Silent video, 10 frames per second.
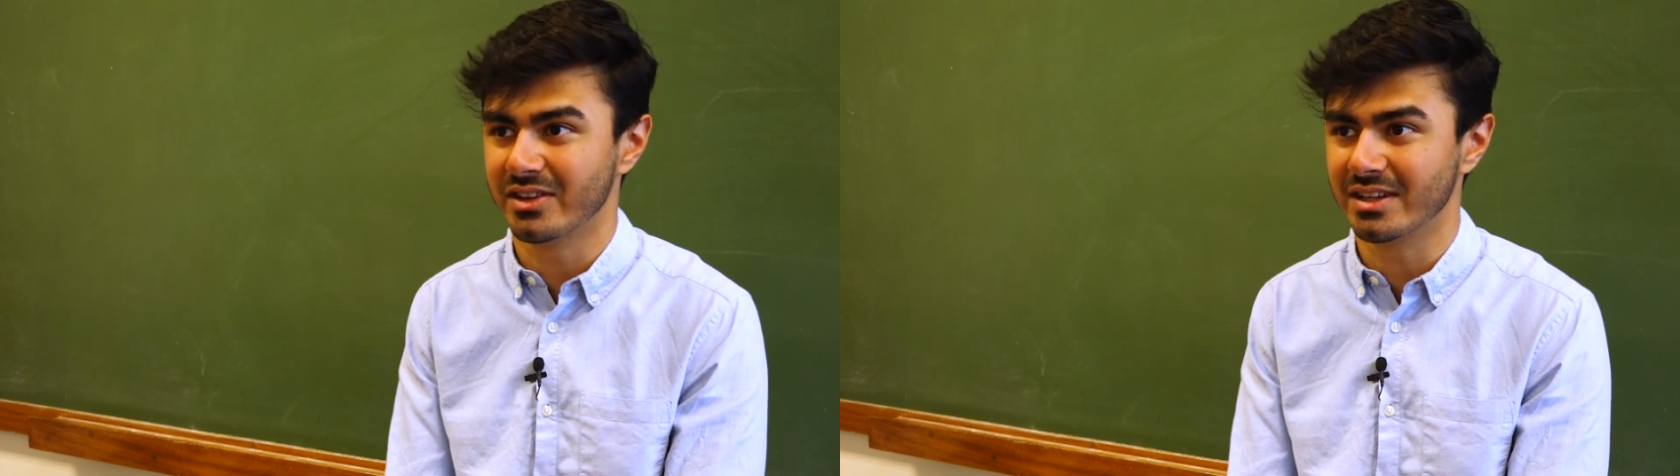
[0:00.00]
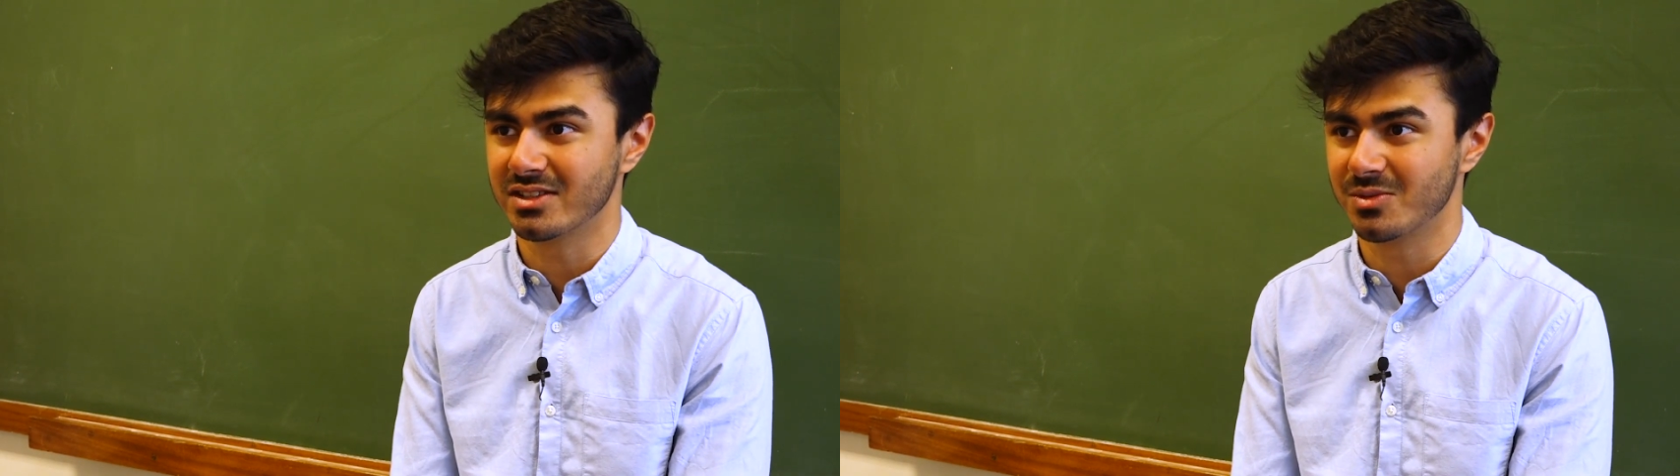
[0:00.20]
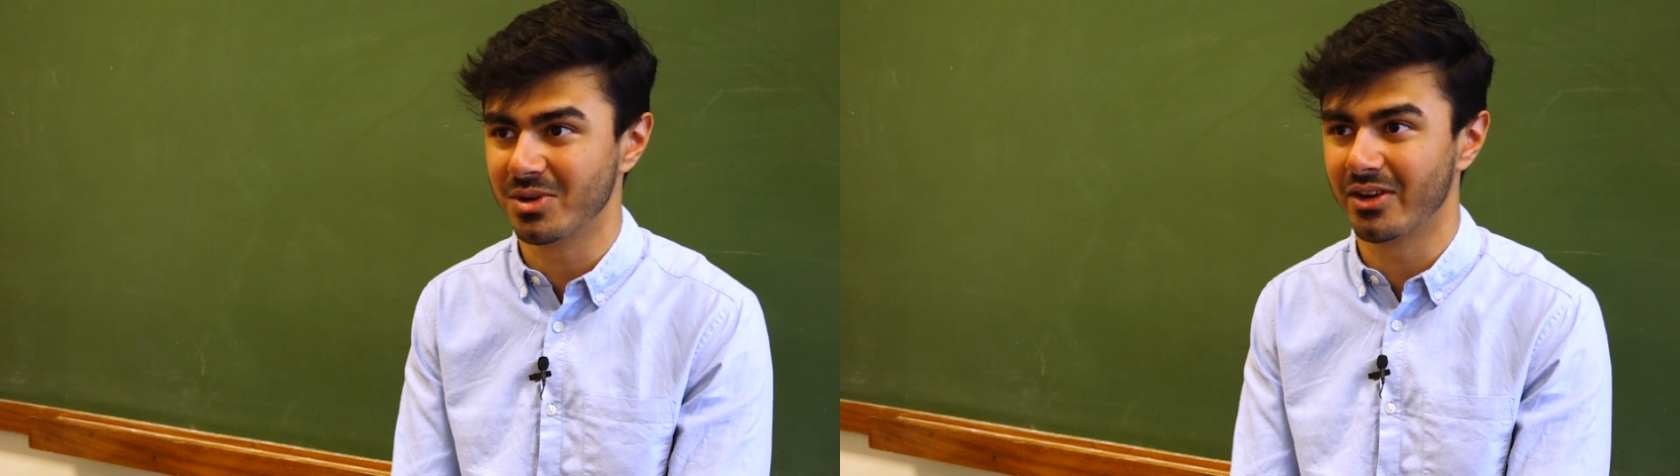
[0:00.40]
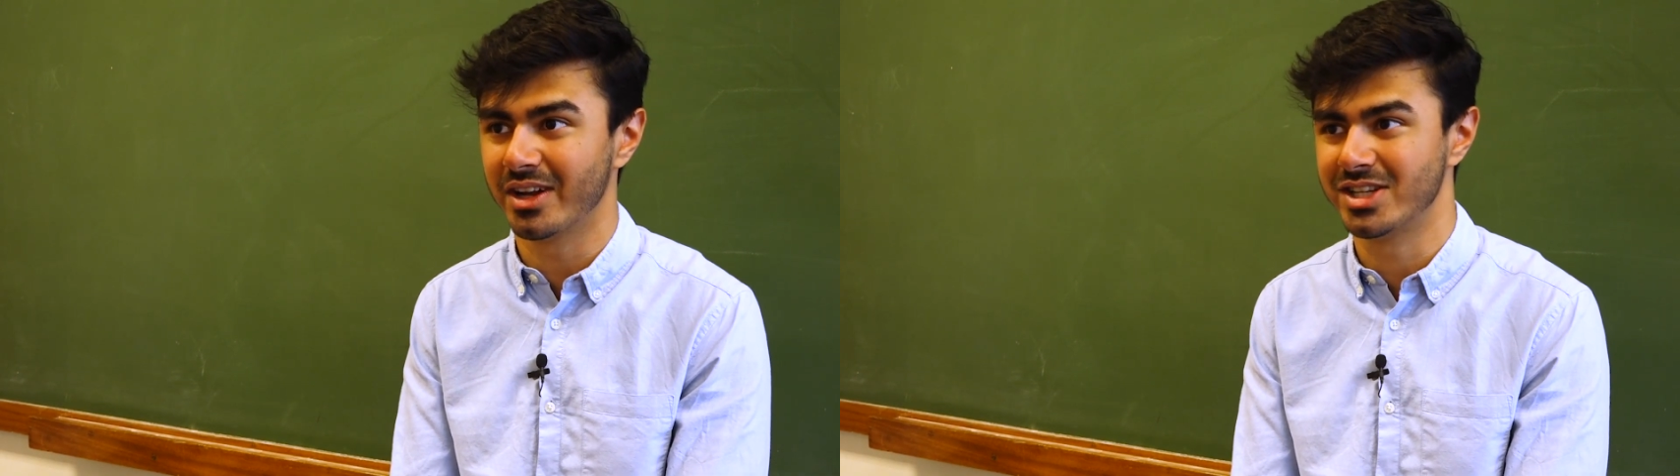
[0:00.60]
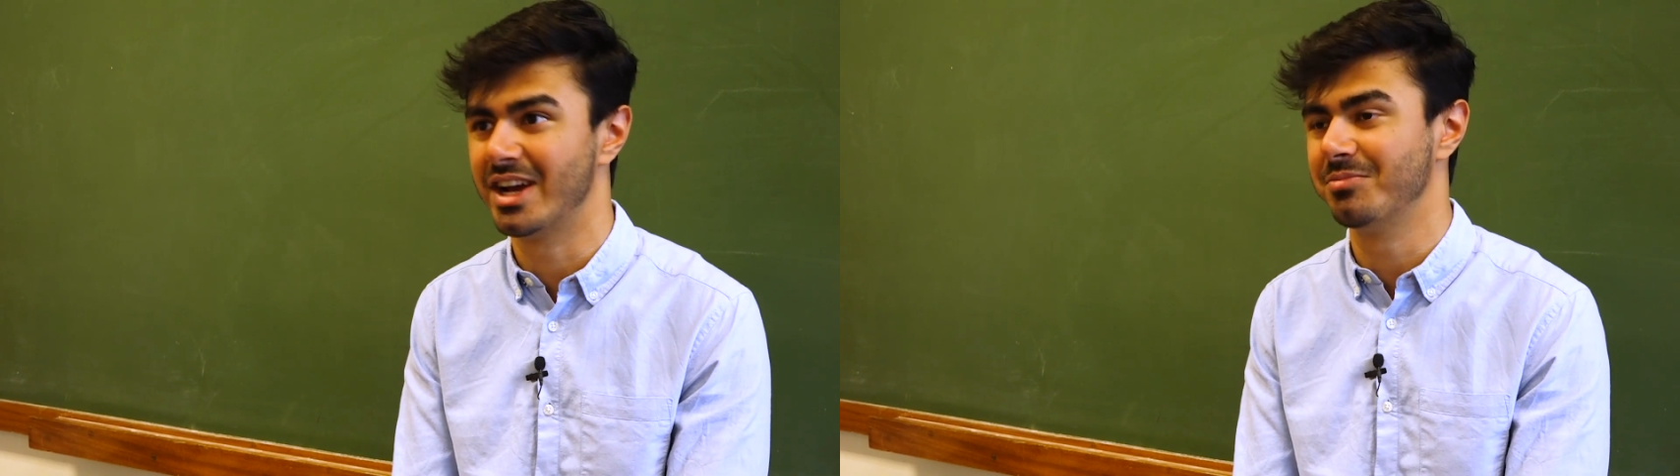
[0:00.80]
things because we don't
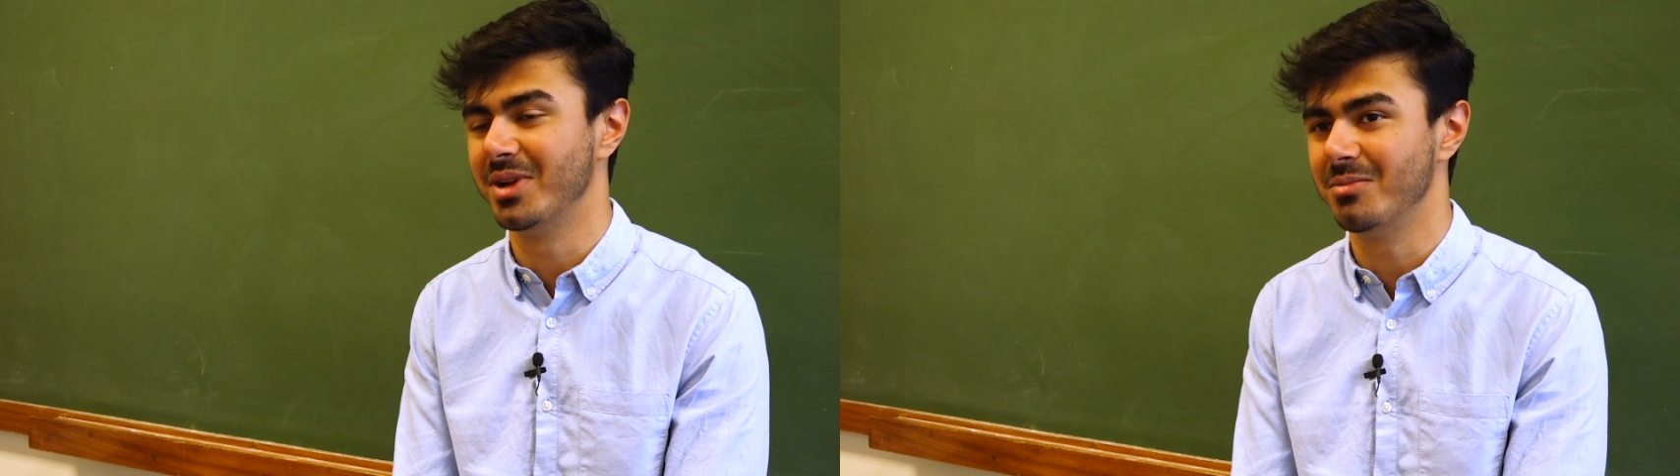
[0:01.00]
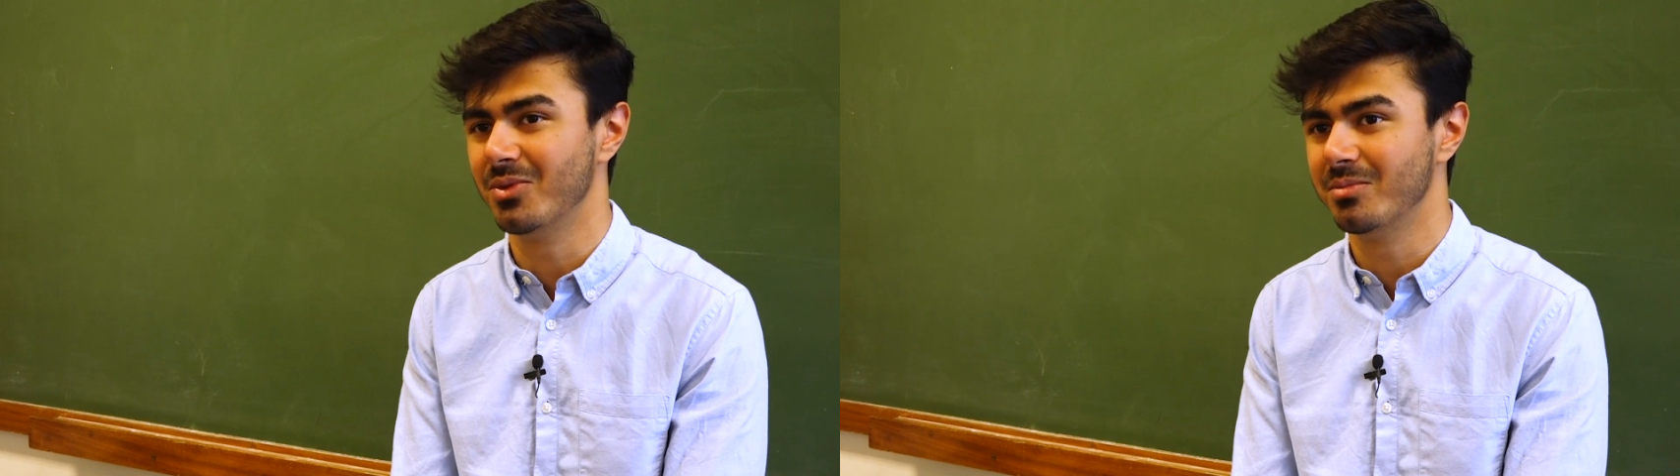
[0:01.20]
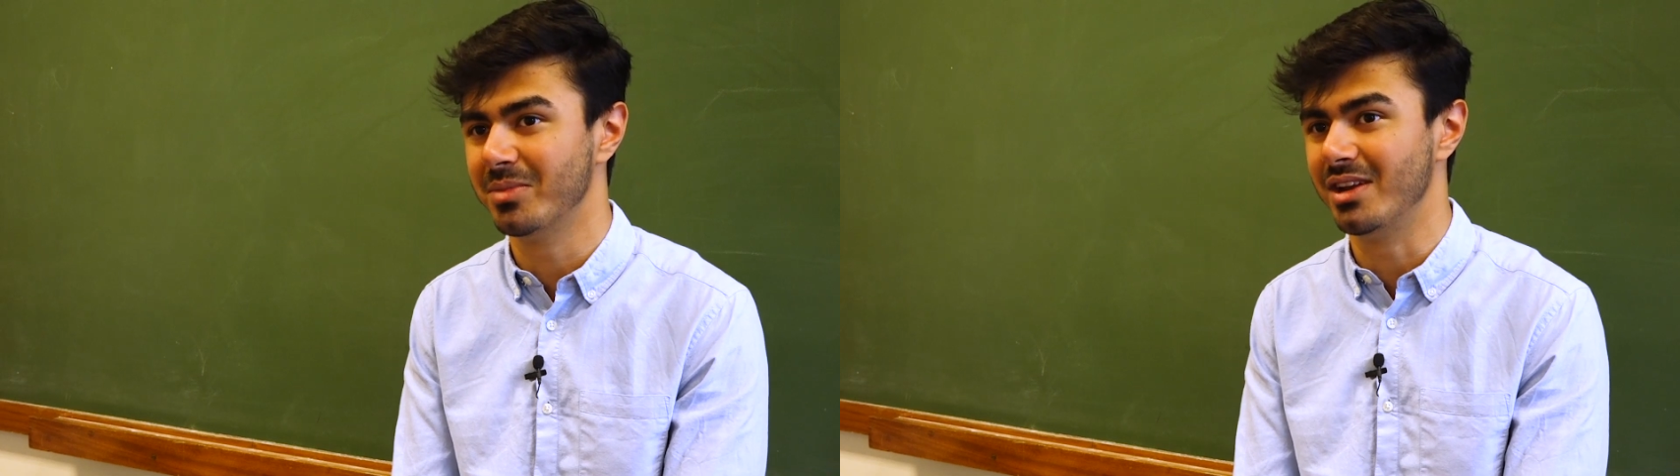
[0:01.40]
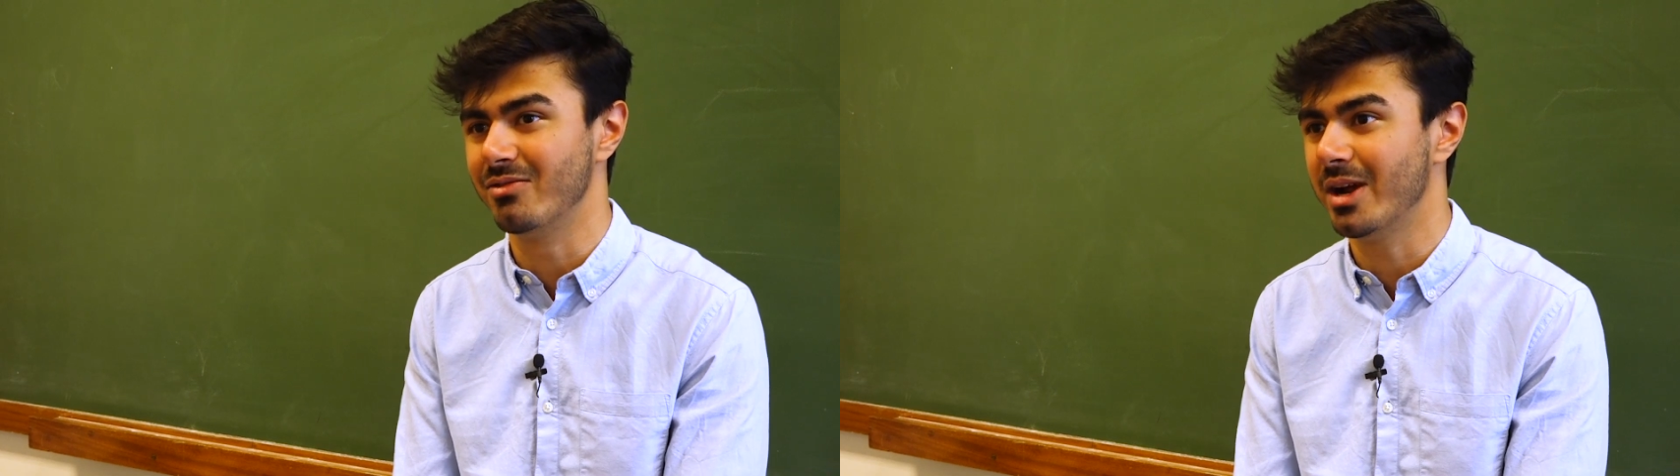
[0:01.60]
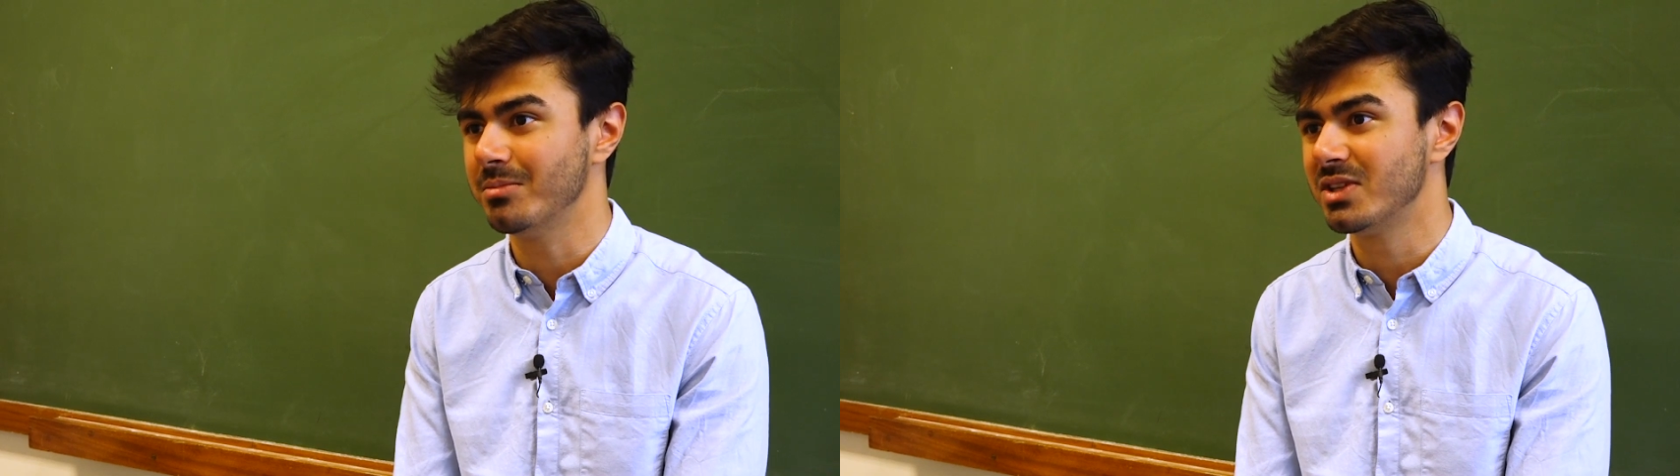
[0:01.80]
actually have many
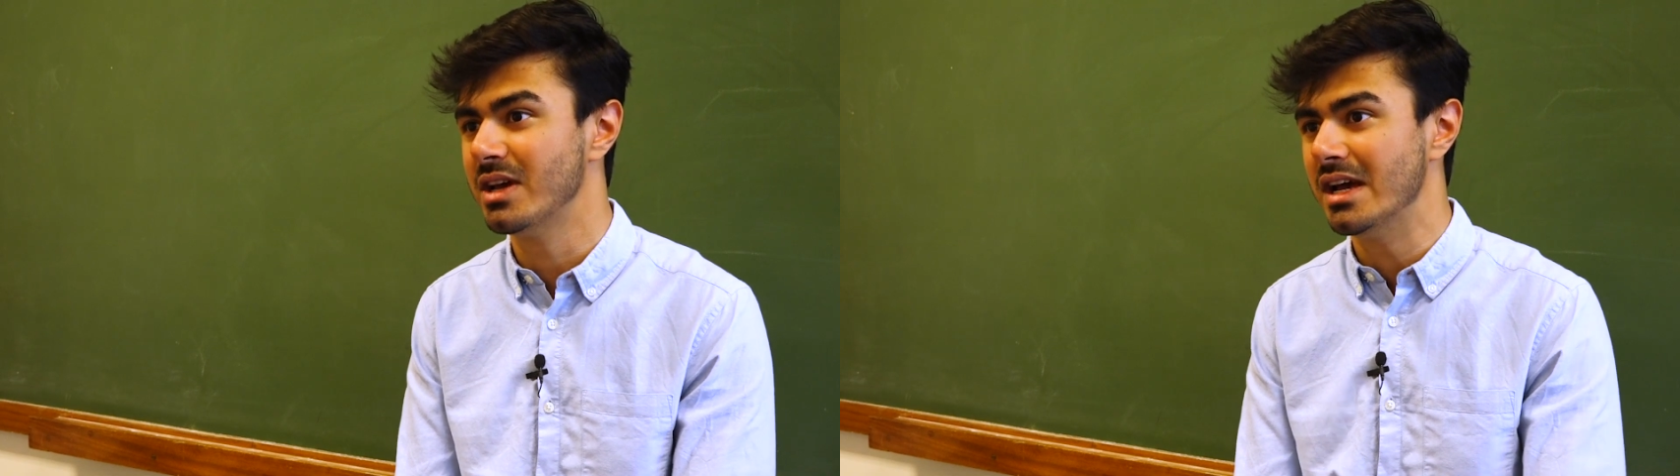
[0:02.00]
reps